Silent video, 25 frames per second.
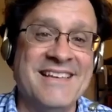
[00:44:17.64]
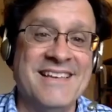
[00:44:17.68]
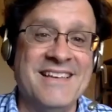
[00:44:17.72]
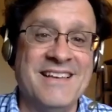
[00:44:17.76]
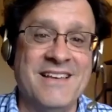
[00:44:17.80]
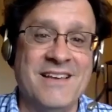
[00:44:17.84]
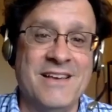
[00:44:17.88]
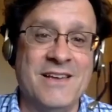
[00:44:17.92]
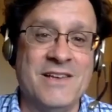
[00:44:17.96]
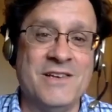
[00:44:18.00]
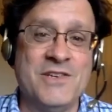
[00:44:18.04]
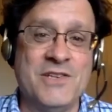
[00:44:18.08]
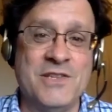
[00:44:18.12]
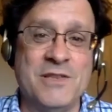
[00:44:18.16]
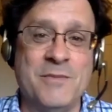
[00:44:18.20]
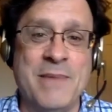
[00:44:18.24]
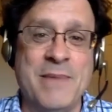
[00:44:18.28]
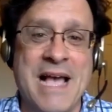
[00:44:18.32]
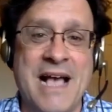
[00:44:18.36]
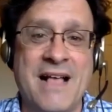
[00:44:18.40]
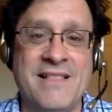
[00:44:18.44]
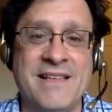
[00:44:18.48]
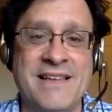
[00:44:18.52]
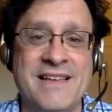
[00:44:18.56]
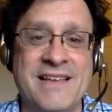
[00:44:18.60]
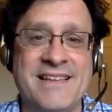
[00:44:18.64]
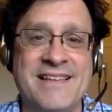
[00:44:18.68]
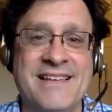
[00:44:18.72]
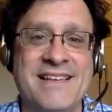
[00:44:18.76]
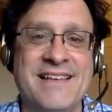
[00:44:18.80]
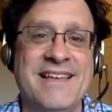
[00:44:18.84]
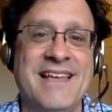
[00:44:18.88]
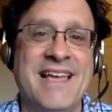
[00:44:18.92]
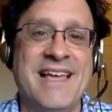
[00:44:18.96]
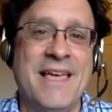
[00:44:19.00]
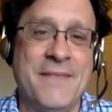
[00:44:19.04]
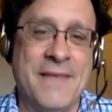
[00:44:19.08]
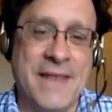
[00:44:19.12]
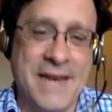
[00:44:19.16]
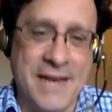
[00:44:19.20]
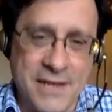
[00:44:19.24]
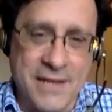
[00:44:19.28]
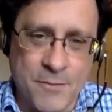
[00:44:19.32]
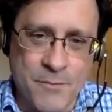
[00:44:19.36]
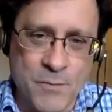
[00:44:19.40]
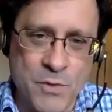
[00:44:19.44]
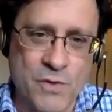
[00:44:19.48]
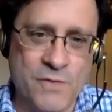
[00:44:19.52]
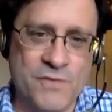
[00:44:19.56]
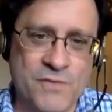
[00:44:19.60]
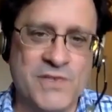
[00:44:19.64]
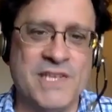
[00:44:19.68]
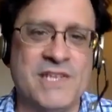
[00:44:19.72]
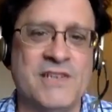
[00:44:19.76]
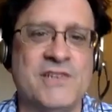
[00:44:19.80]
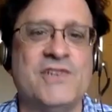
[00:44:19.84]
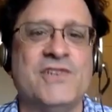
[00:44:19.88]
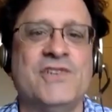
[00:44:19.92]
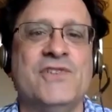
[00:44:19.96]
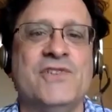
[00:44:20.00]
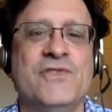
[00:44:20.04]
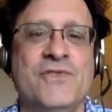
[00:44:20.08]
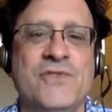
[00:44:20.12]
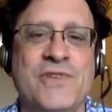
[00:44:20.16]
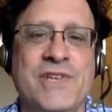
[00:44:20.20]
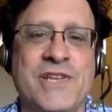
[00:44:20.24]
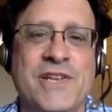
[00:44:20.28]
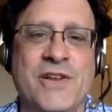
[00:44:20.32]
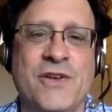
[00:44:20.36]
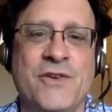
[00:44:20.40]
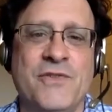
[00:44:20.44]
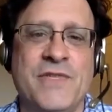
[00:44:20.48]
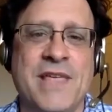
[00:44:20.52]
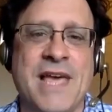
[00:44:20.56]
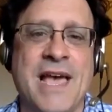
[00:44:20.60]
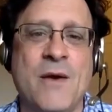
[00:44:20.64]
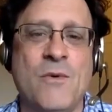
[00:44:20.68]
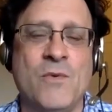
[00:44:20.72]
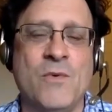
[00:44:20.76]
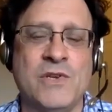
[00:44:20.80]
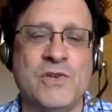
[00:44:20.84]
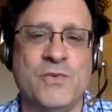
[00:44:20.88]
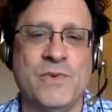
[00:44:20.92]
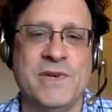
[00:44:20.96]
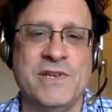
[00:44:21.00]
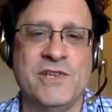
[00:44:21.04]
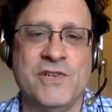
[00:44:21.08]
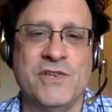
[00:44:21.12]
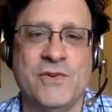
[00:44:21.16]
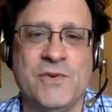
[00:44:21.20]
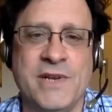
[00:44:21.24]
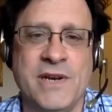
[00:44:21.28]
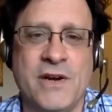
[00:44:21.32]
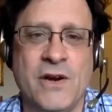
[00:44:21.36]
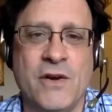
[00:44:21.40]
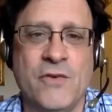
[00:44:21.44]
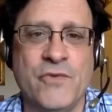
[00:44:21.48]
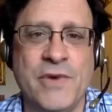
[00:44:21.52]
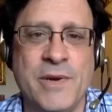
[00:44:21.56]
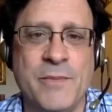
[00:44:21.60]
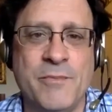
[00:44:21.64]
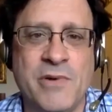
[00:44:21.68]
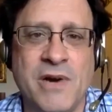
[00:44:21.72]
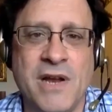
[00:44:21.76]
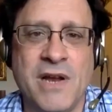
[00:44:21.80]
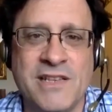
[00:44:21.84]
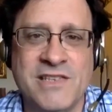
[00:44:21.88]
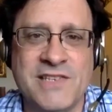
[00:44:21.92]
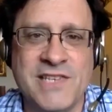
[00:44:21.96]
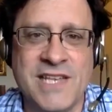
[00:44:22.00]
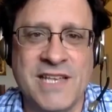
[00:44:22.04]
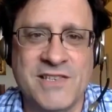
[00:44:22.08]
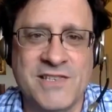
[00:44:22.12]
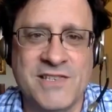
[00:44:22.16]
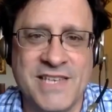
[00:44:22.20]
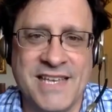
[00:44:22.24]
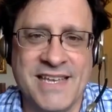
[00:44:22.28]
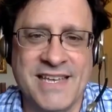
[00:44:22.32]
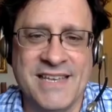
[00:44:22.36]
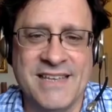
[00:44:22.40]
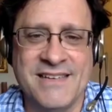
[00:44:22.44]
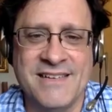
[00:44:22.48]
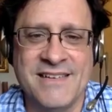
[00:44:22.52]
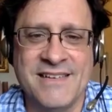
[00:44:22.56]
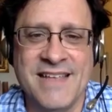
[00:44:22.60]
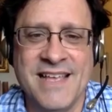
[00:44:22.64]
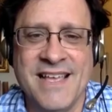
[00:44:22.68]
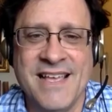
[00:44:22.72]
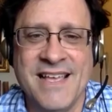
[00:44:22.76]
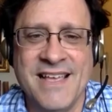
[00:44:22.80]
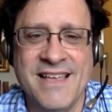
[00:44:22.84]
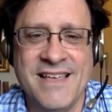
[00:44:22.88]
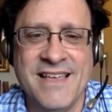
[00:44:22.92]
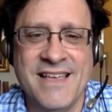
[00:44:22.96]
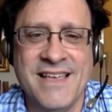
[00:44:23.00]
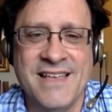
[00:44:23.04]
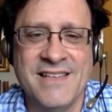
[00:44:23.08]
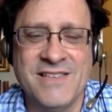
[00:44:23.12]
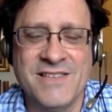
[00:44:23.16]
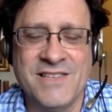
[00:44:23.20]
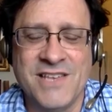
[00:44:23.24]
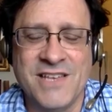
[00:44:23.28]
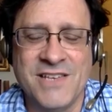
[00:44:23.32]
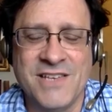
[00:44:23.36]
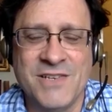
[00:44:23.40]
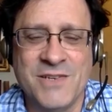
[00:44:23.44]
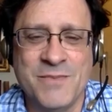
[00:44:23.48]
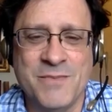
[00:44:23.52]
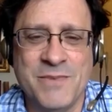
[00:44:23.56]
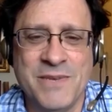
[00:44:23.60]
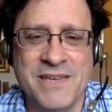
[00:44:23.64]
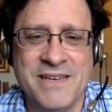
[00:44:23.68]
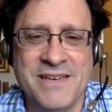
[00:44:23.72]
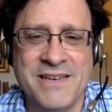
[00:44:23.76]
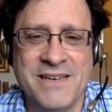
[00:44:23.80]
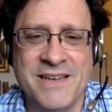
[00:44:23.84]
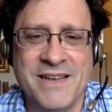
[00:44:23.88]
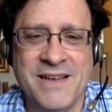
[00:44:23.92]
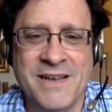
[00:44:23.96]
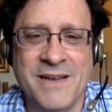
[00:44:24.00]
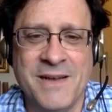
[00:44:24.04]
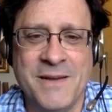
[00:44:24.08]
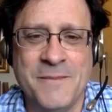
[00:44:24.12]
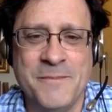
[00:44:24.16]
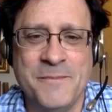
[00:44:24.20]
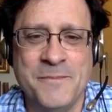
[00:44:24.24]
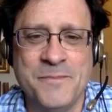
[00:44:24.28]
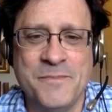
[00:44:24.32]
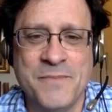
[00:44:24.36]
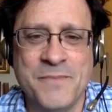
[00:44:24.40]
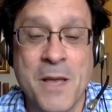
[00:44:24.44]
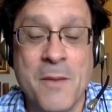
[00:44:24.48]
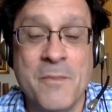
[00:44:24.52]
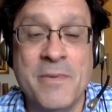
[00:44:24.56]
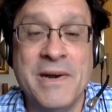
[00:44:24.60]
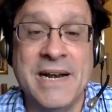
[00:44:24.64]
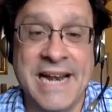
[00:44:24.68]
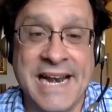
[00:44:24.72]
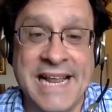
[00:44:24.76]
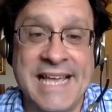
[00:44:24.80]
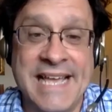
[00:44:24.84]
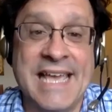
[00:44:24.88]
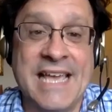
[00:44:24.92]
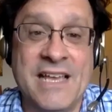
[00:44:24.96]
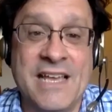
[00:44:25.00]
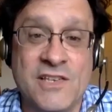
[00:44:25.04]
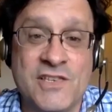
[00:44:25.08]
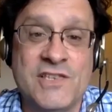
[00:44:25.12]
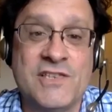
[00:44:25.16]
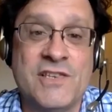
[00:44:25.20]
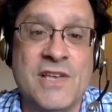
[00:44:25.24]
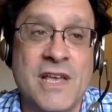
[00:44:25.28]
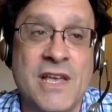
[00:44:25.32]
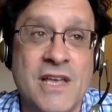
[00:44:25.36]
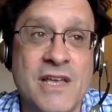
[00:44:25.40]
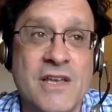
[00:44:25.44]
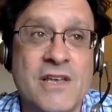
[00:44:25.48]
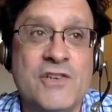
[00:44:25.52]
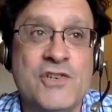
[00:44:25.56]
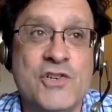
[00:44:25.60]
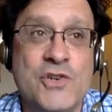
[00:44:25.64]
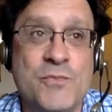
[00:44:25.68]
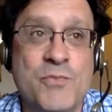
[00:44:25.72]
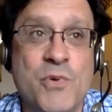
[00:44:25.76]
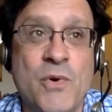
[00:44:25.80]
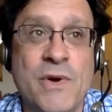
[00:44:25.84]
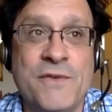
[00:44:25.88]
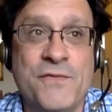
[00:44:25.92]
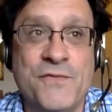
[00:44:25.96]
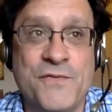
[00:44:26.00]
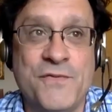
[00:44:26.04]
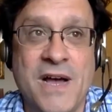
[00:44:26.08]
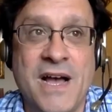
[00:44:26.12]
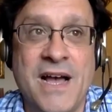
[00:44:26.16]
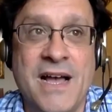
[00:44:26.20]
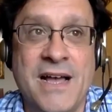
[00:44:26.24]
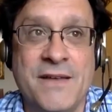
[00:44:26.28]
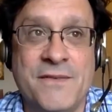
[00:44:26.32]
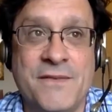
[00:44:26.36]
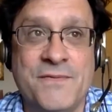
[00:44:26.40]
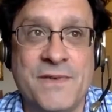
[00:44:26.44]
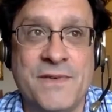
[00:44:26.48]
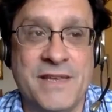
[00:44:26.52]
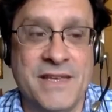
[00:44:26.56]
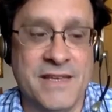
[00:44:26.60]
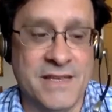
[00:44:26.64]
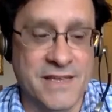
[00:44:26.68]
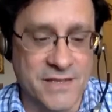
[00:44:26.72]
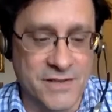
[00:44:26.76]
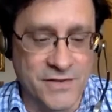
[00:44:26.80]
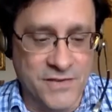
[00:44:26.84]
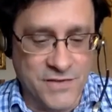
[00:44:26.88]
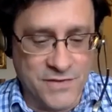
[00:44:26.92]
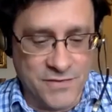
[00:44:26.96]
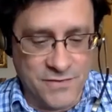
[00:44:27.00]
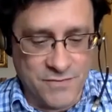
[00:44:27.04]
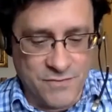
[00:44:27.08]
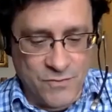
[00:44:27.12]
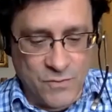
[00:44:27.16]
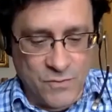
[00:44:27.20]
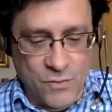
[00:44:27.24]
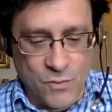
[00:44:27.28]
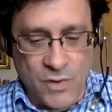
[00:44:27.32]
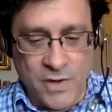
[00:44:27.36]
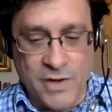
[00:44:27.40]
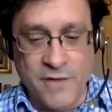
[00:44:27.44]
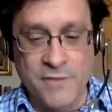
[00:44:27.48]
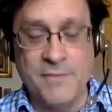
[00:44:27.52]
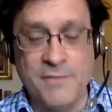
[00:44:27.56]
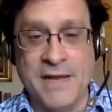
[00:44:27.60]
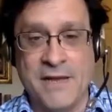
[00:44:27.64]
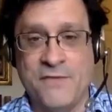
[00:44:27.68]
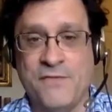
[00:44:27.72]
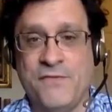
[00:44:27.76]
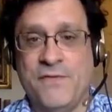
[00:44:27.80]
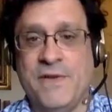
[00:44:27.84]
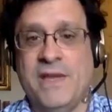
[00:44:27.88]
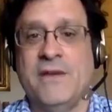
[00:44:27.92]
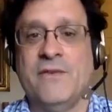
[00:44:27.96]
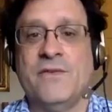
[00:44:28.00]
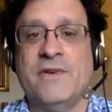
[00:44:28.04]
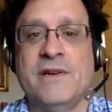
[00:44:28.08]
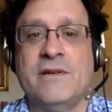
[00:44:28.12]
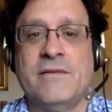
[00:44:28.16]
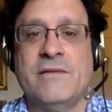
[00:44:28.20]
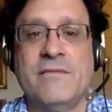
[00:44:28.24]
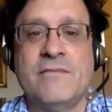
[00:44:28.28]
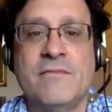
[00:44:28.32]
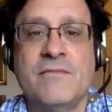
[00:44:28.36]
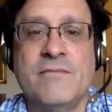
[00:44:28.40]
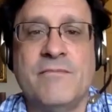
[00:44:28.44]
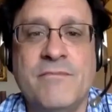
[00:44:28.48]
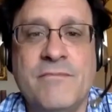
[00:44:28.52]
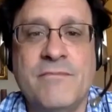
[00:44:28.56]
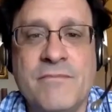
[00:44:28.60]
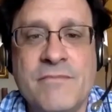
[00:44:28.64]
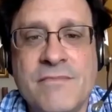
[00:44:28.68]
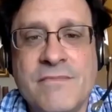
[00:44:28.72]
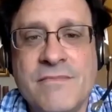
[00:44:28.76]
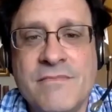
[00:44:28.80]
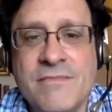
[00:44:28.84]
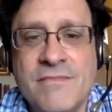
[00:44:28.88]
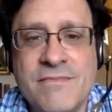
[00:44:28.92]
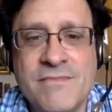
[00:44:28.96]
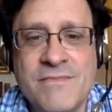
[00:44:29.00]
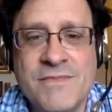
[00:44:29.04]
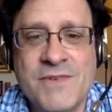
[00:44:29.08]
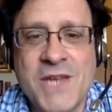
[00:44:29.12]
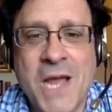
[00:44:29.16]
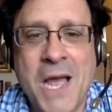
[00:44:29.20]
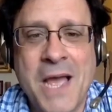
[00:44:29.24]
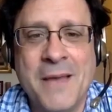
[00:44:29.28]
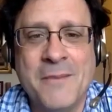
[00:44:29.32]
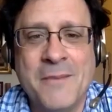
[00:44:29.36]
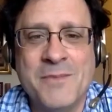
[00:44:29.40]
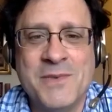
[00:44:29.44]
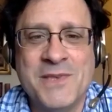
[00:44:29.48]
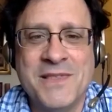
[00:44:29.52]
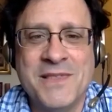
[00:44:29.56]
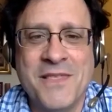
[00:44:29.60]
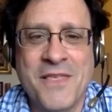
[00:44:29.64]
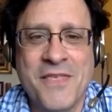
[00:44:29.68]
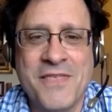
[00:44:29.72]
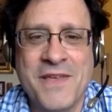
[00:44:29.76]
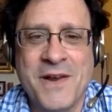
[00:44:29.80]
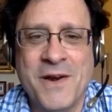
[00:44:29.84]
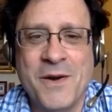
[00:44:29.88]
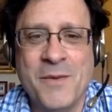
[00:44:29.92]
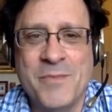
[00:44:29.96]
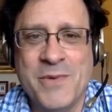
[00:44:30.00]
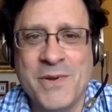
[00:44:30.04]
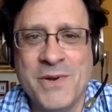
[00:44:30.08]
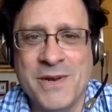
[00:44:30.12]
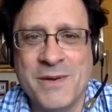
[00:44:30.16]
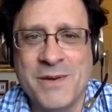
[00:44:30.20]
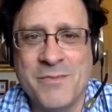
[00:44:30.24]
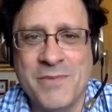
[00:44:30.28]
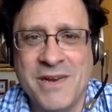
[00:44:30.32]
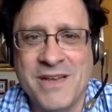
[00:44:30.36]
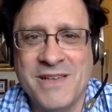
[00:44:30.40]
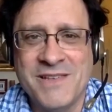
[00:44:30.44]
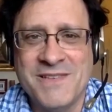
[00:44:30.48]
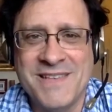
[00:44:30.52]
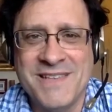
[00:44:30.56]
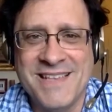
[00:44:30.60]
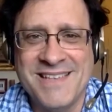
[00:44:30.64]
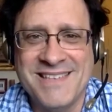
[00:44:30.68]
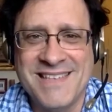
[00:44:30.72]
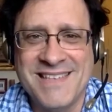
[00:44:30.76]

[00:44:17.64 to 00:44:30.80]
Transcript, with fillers: uh, to the palette. And then it moves into, you know, that which we do in our reprocessing and such. But, um, but in any case, 2.5 is one of my favorite times in the therapeutic process